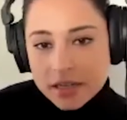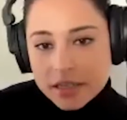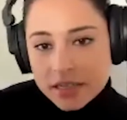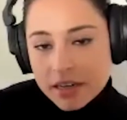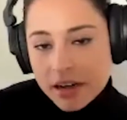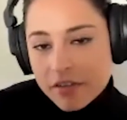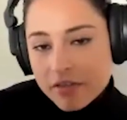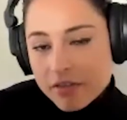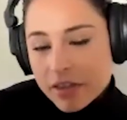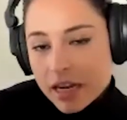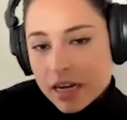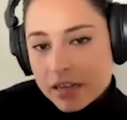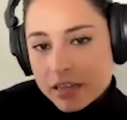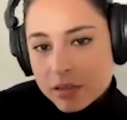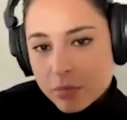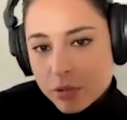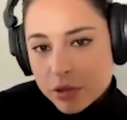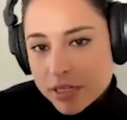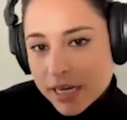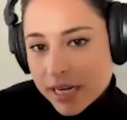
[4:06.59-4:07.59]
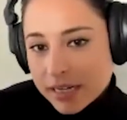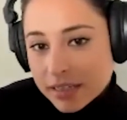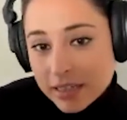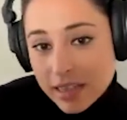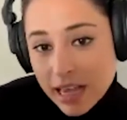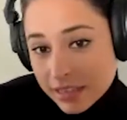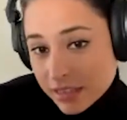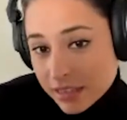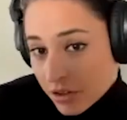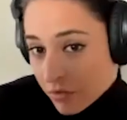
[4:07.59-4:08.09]
stuff that is protected
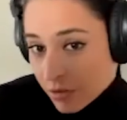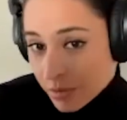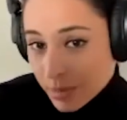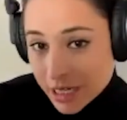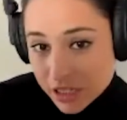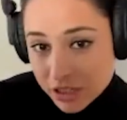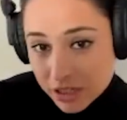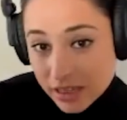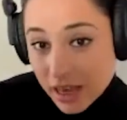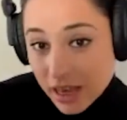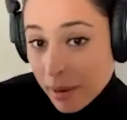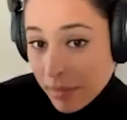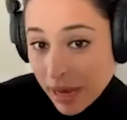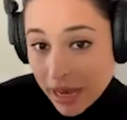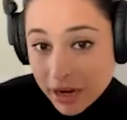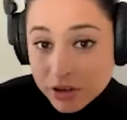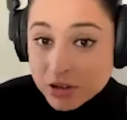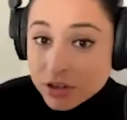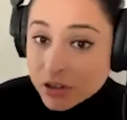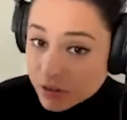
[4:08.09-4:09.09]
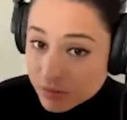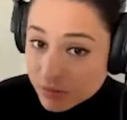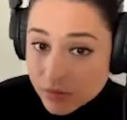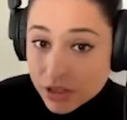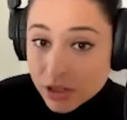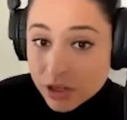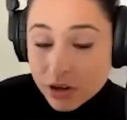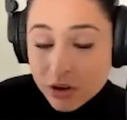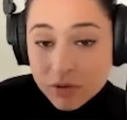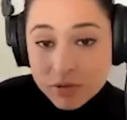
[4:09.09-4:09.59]
class information that matters,
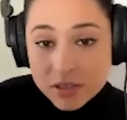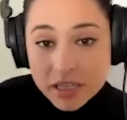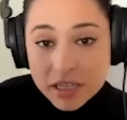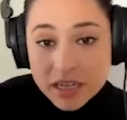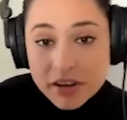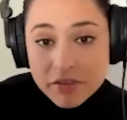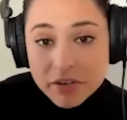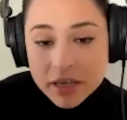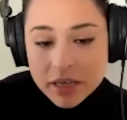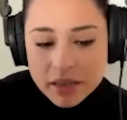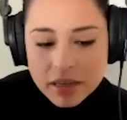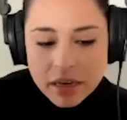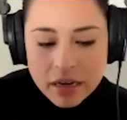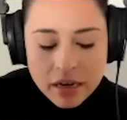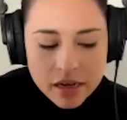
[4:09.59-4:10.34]
you know, significantly.